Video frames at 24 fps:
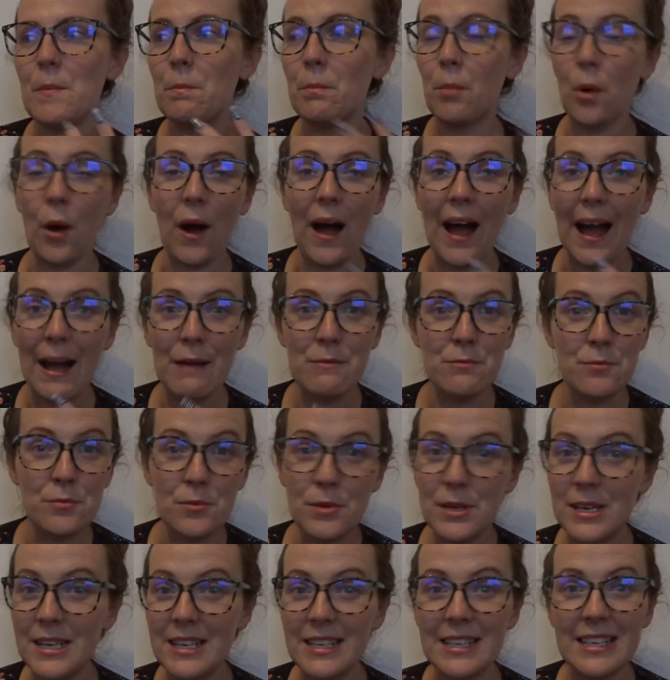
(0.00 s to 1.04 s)
but I
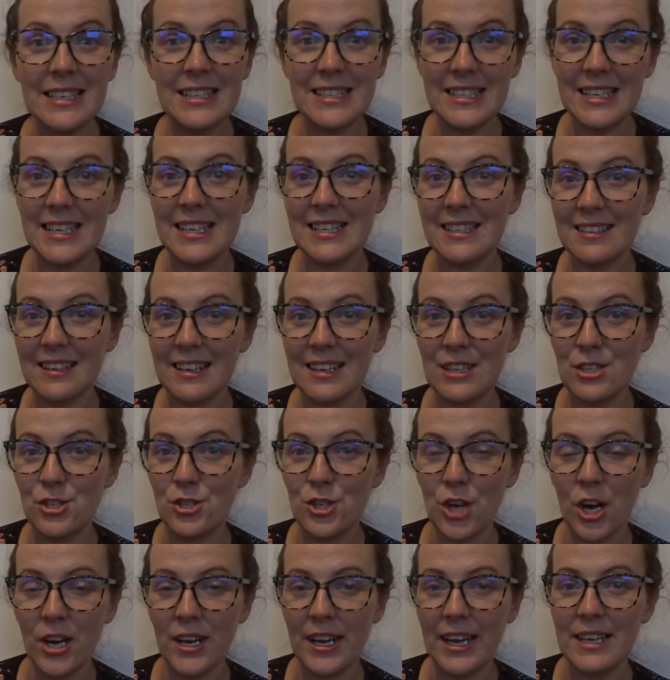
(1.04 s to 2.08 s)
really did
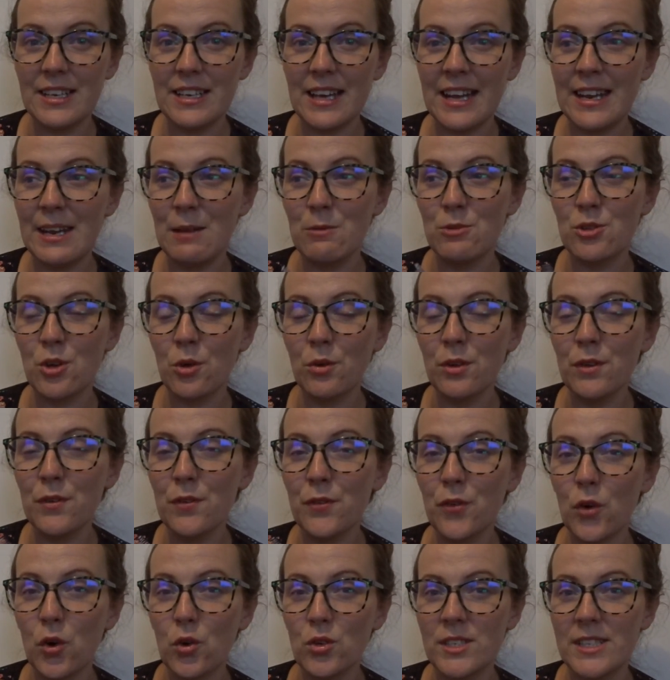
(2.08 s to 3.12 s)
enjoy it. And it was only
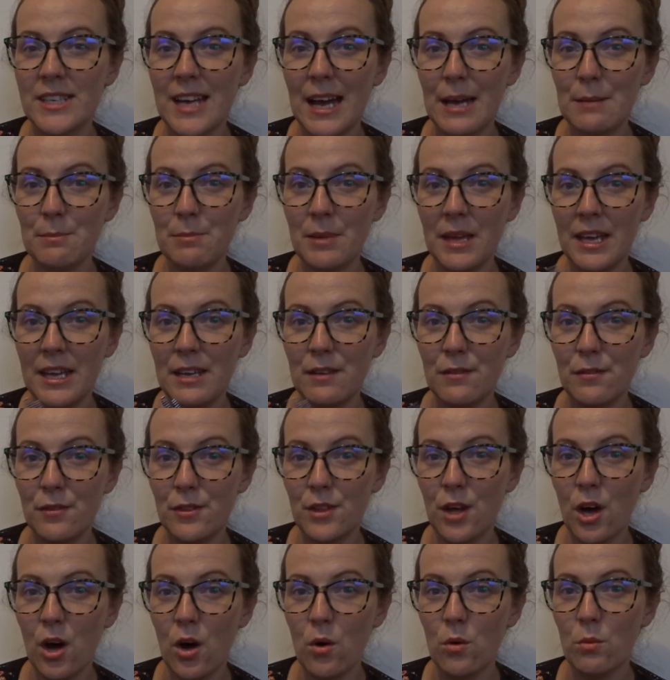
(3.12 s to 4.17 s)
49p for
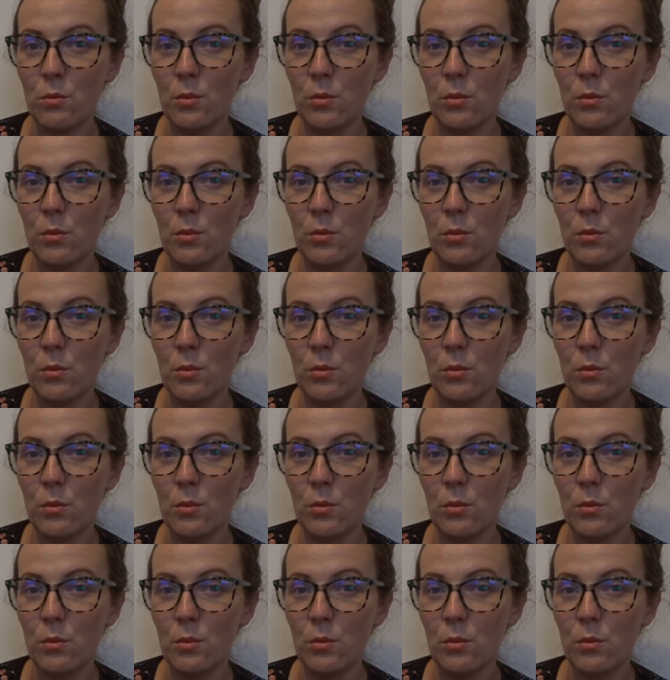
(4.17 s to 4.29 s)
the whole